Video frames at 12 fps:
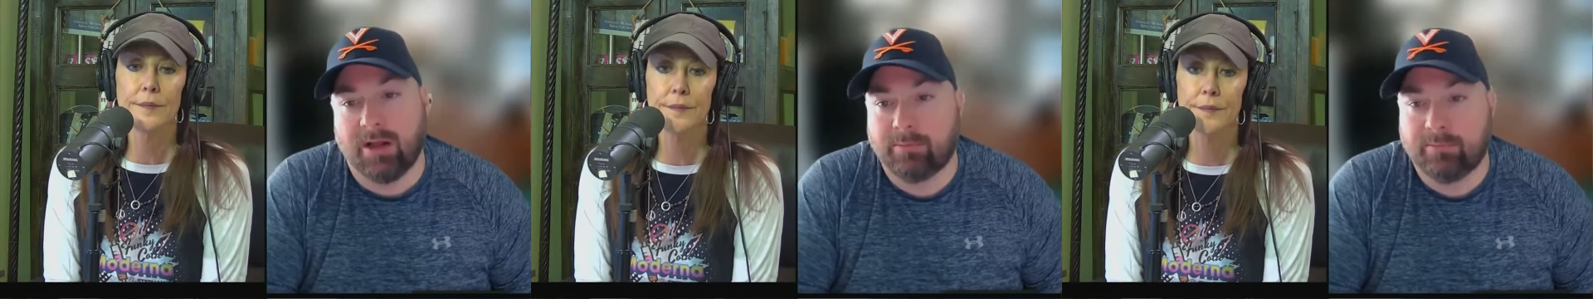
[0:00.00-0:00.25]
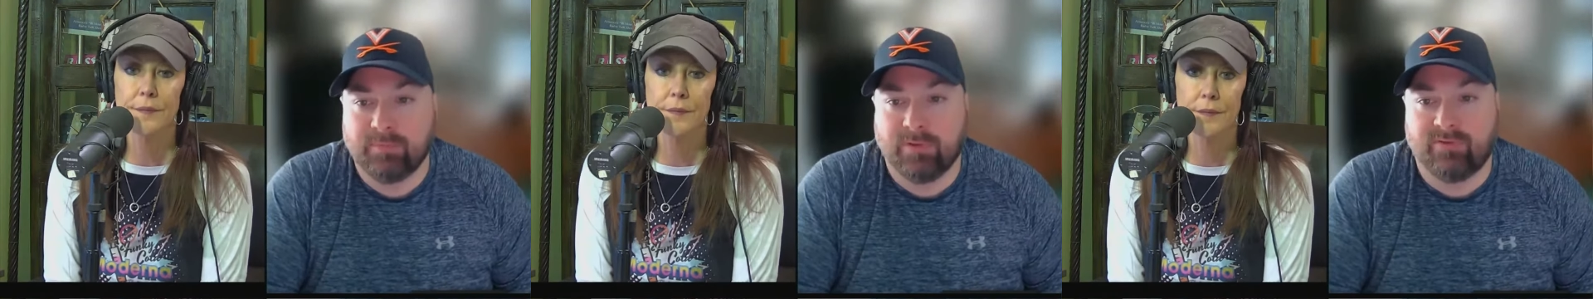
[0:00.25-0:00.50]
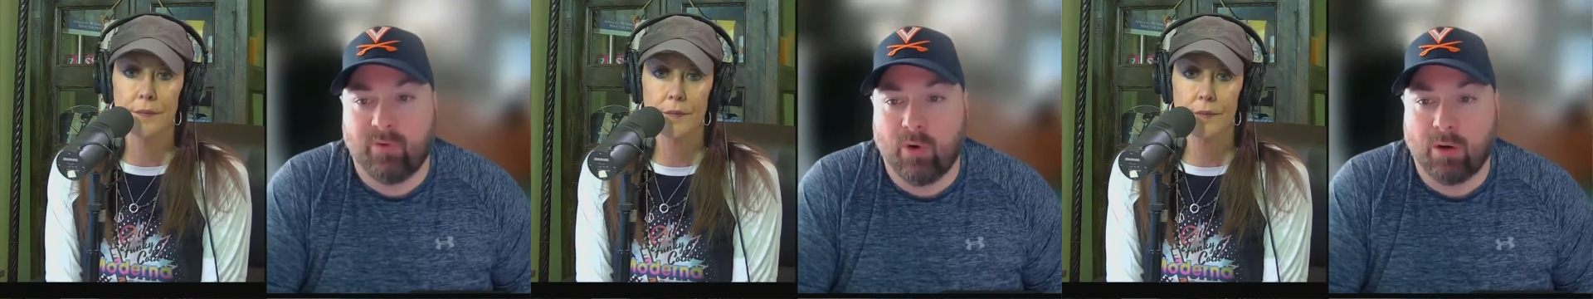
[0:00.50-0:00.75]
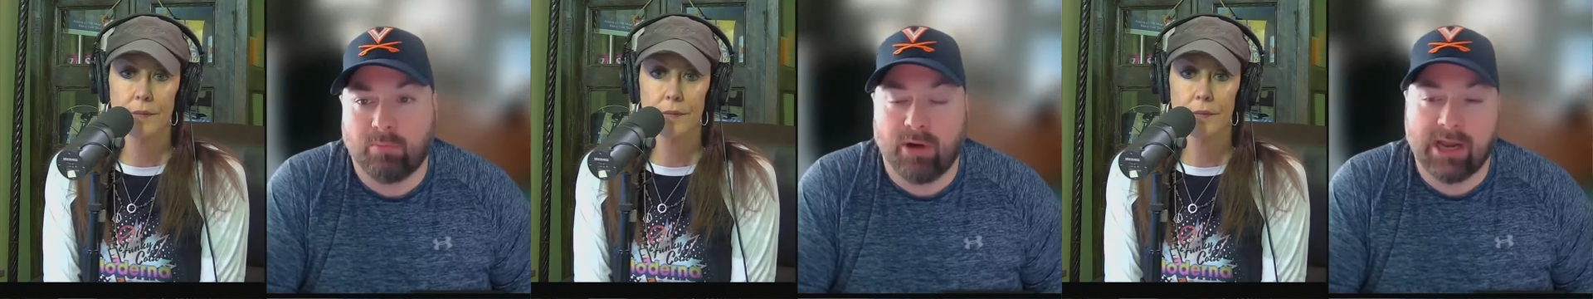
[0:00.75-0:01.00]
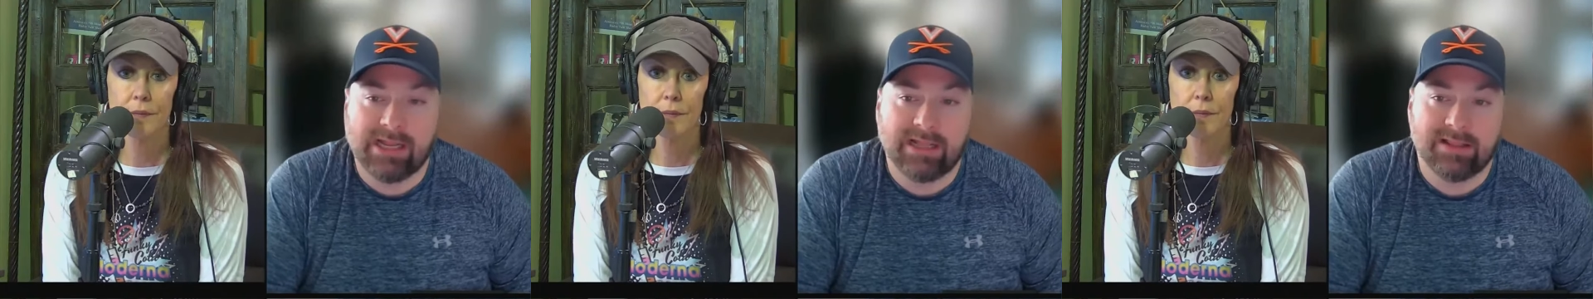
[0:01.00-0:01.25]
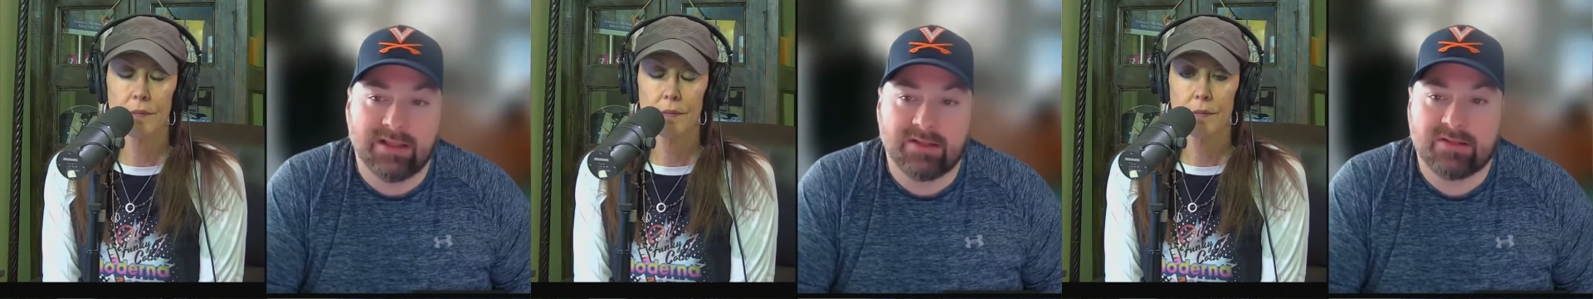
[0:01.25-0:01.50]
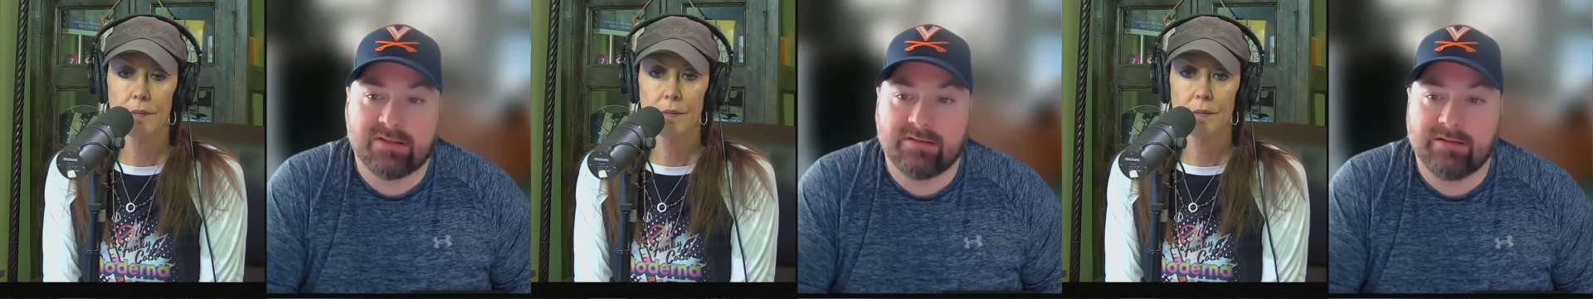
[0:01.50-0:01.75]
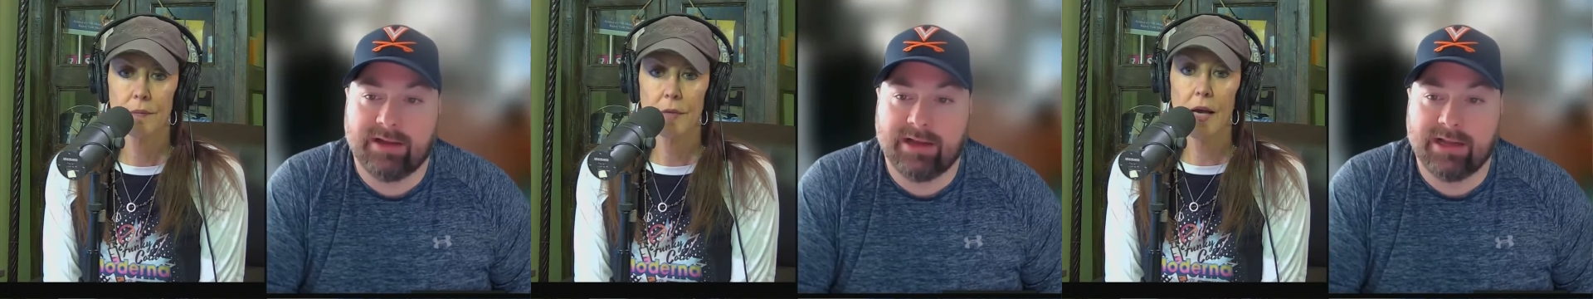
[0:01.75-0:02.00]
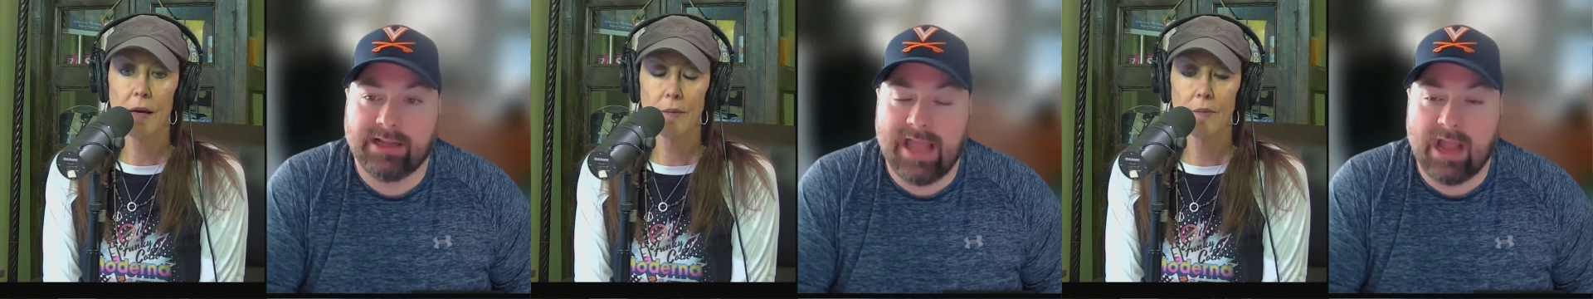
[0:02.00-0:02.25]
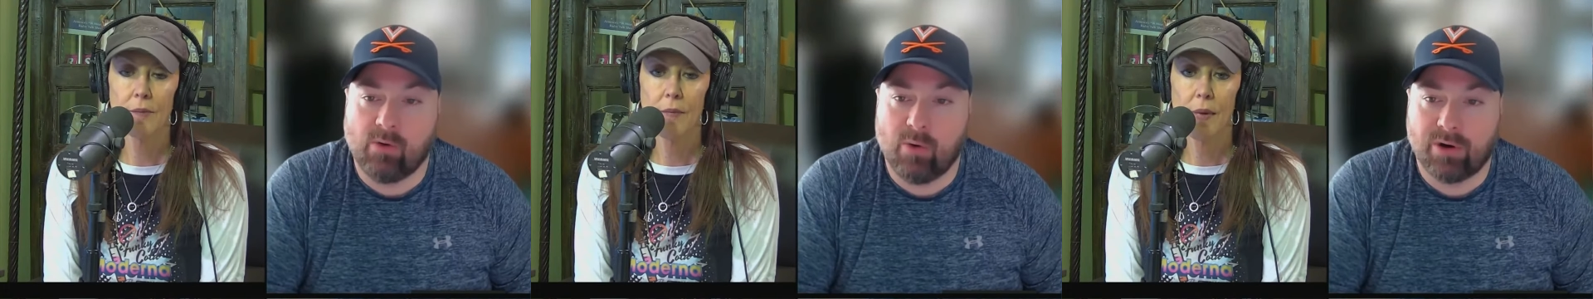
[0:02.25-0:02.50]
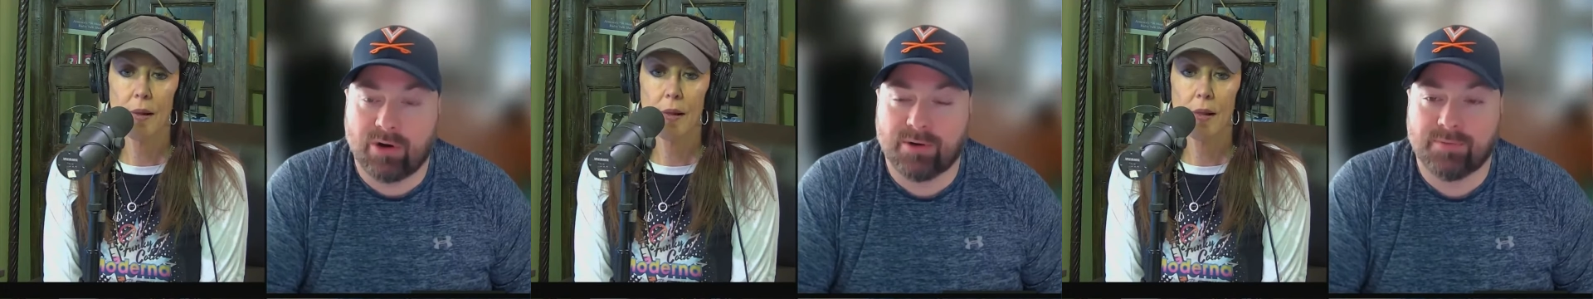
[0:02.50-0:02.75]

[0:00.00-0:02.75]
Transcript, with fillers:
Speaker 1: um, for breaking this uh, yeah. gag order.